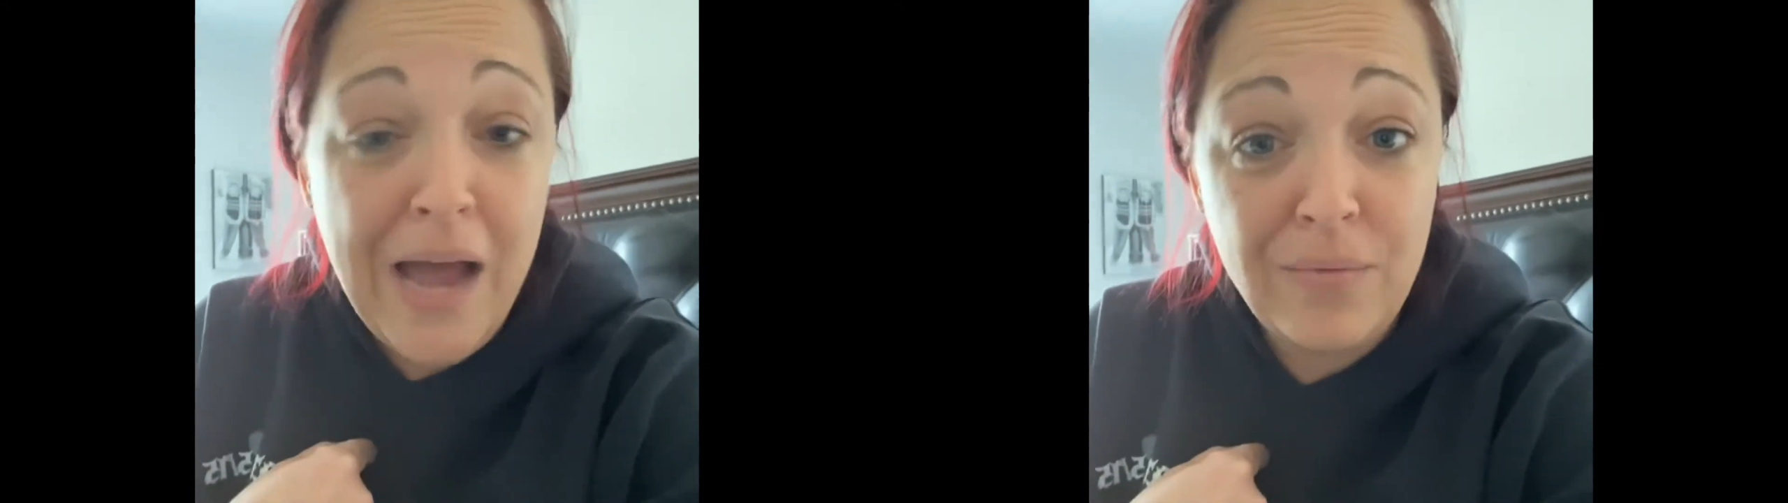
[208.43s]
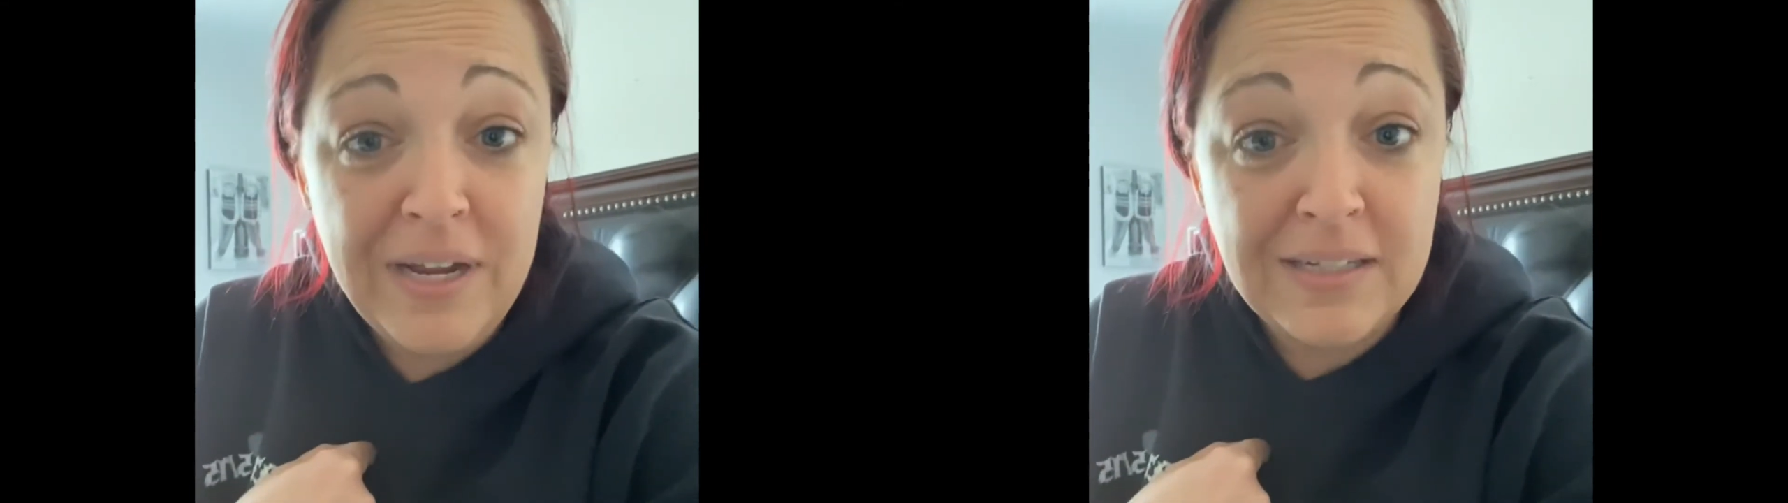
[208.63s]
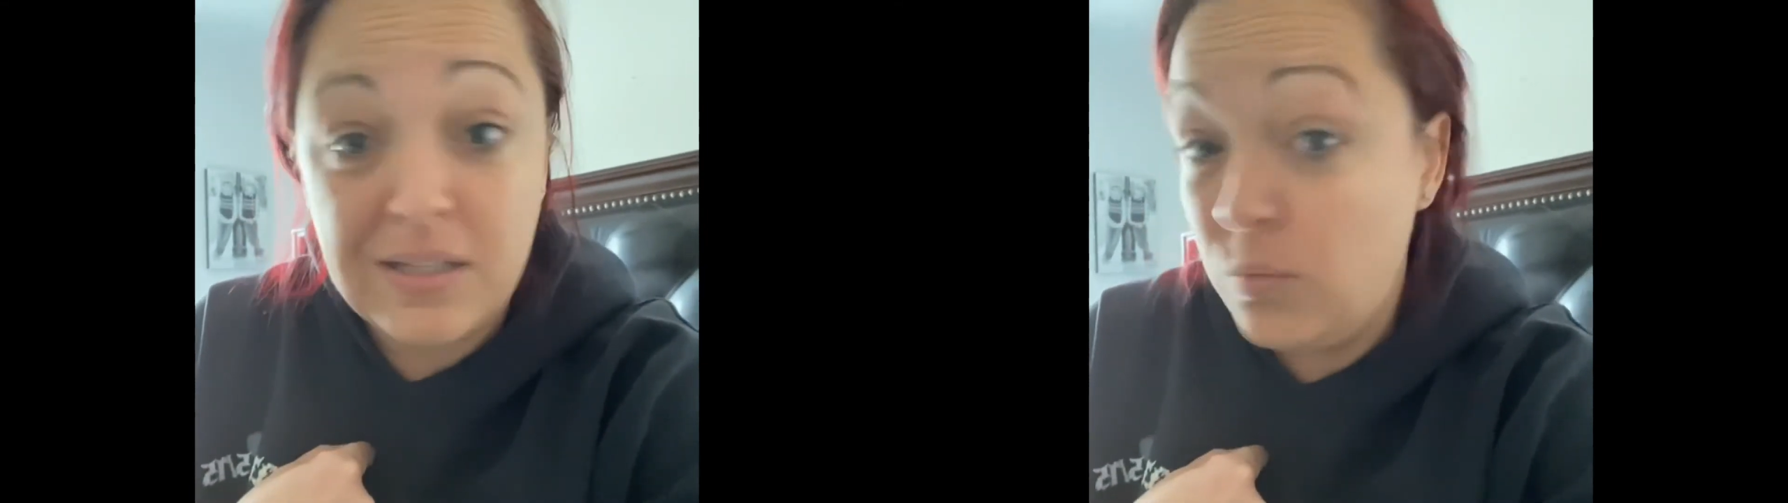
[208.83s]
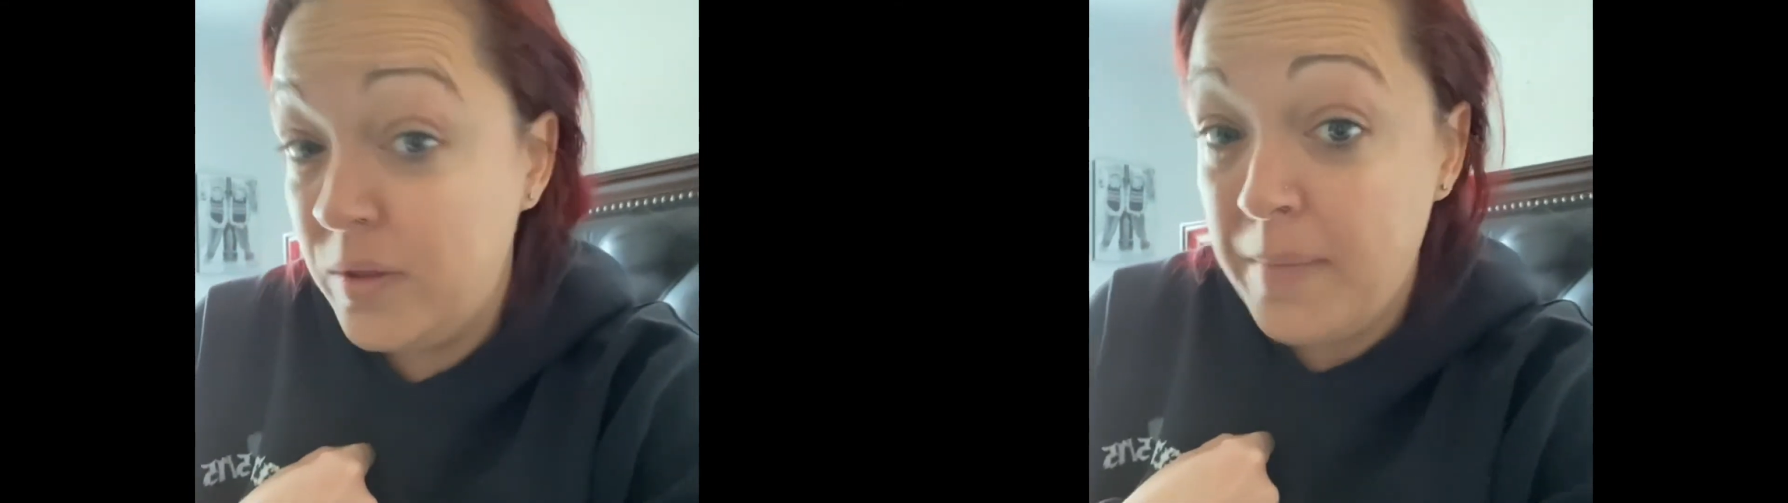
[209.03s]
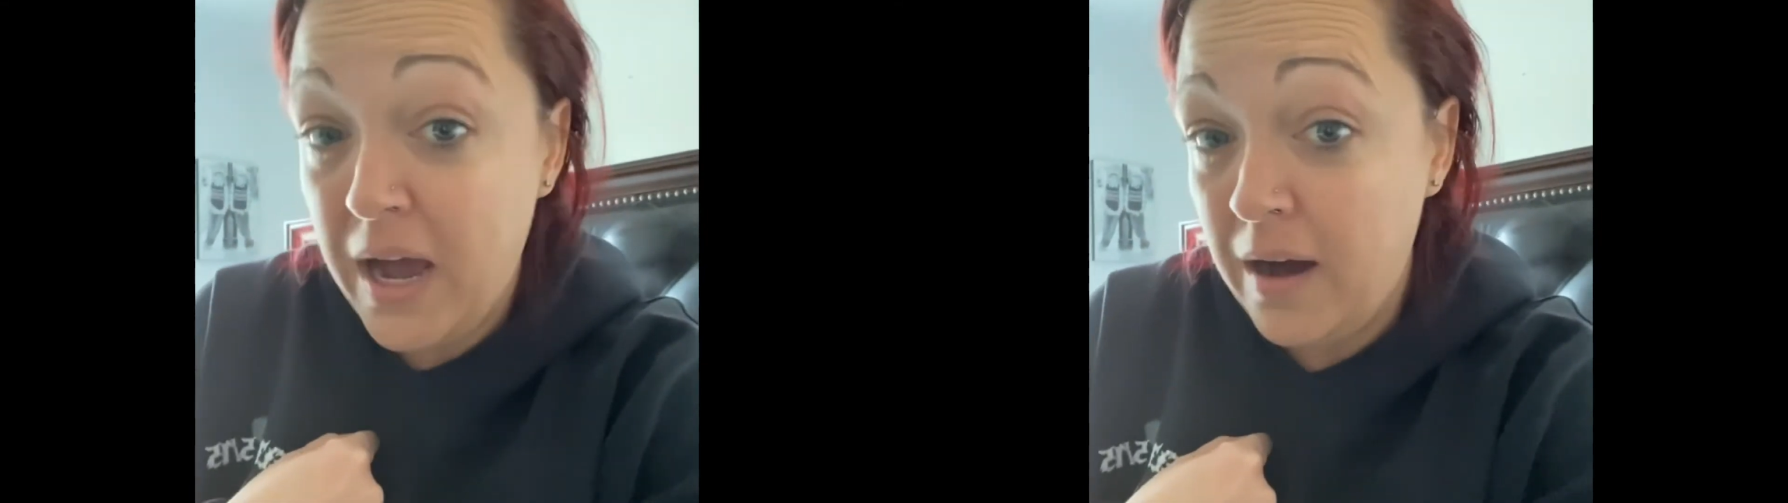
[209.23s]
risk with my
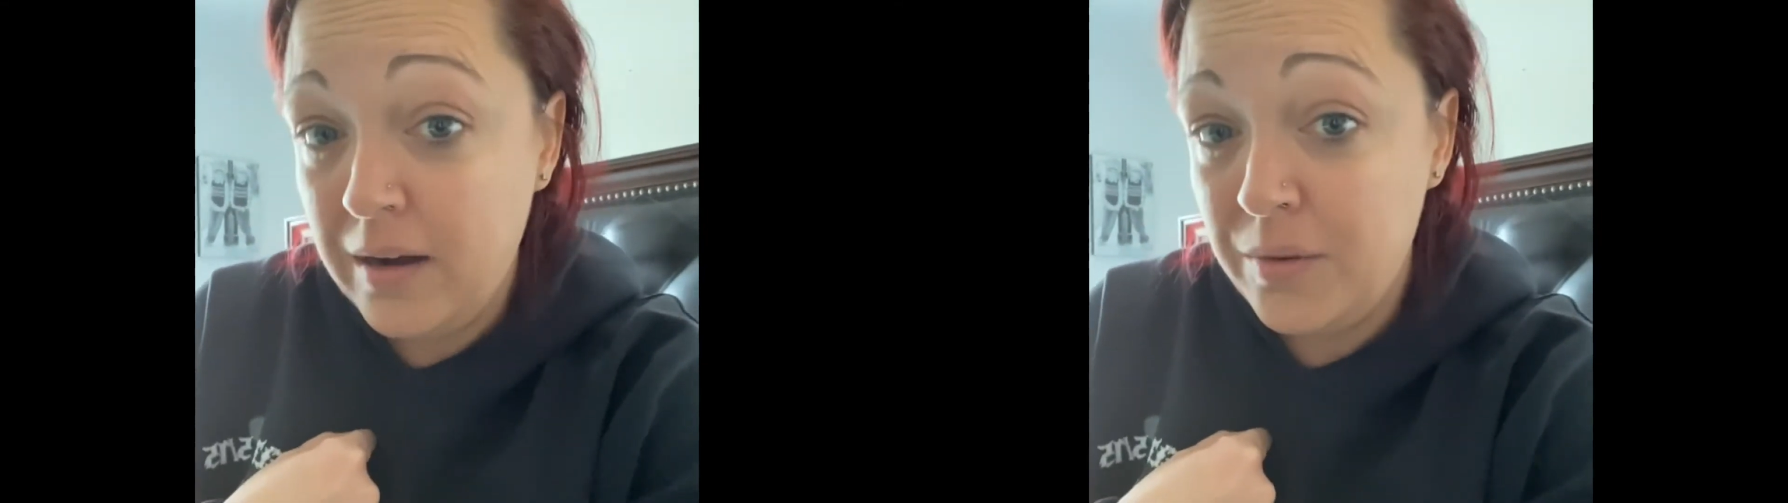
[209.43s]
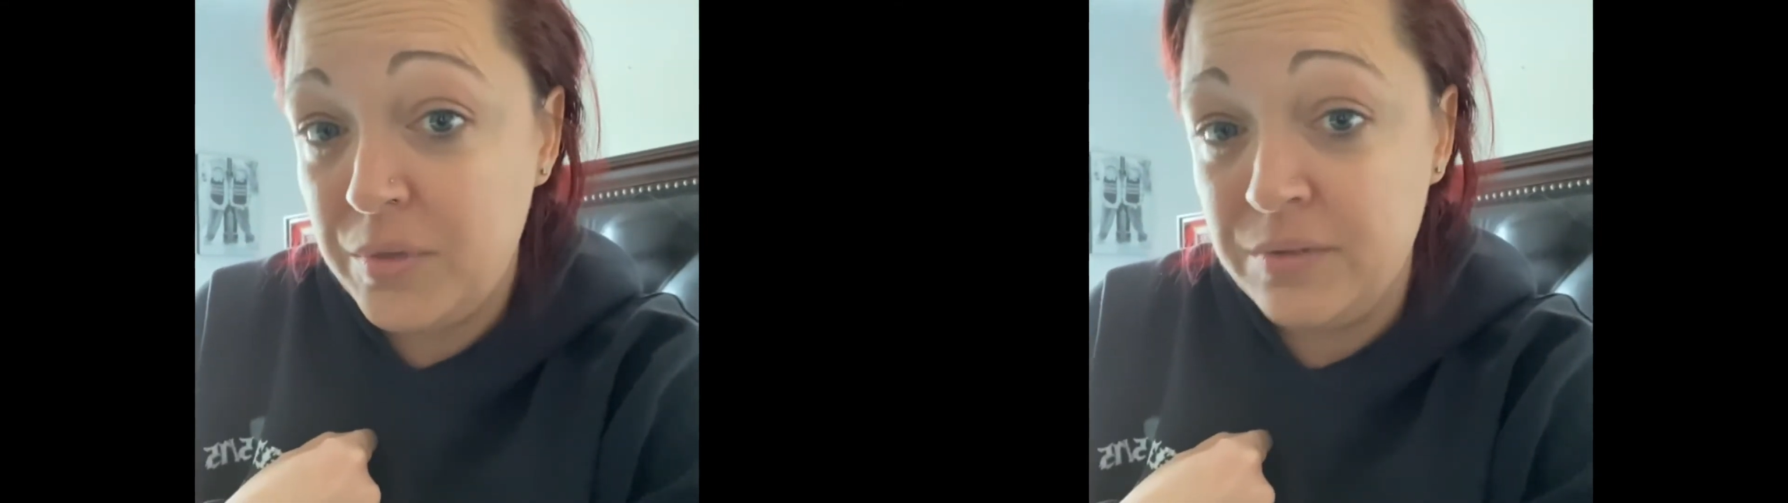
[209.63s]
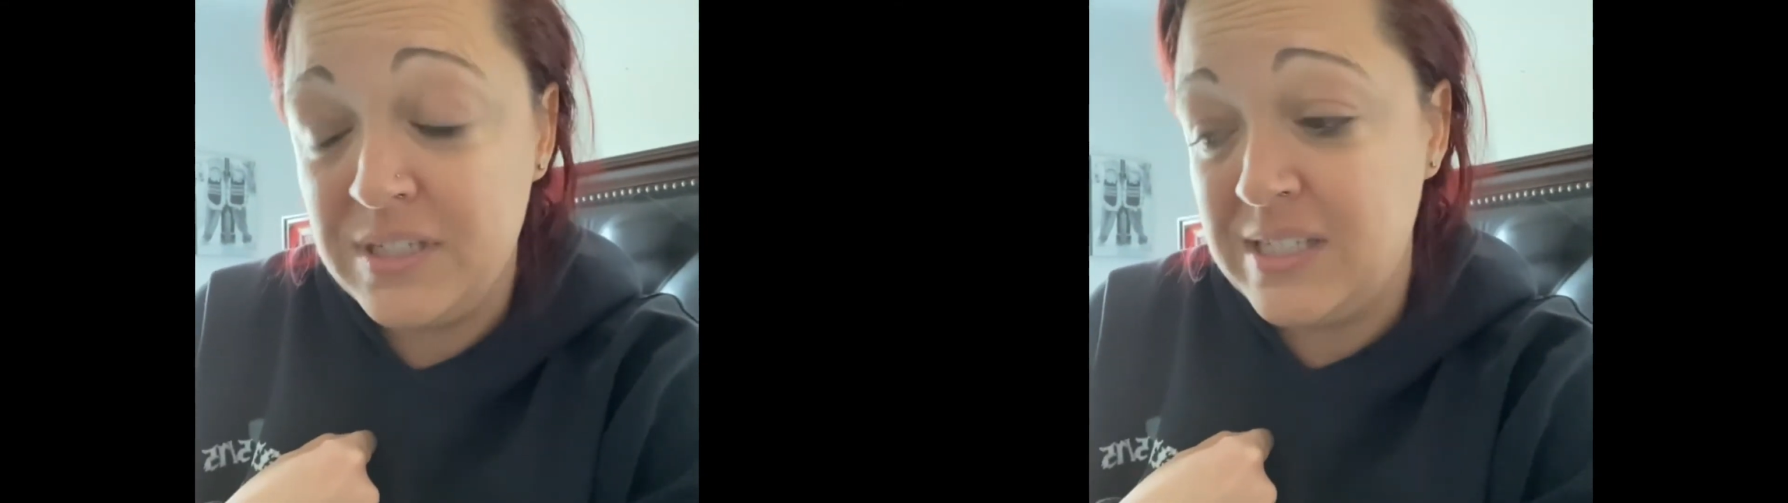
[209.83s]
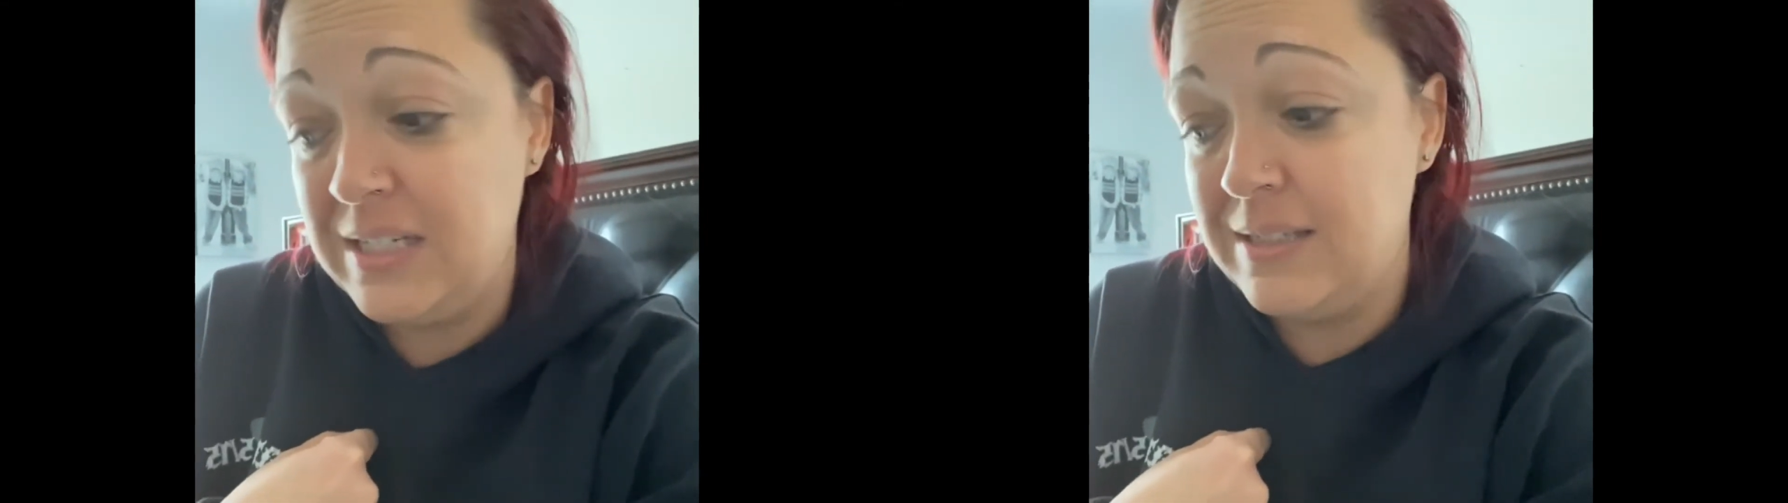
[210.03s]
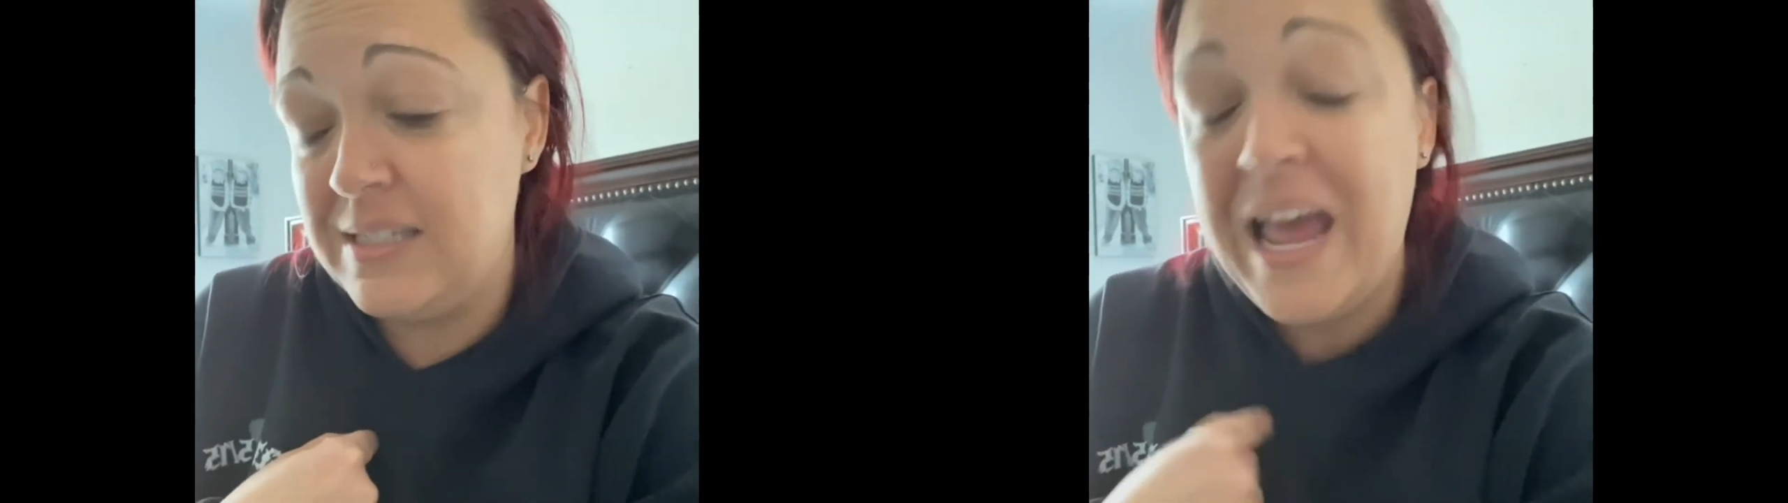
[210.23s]
autoimmune disease.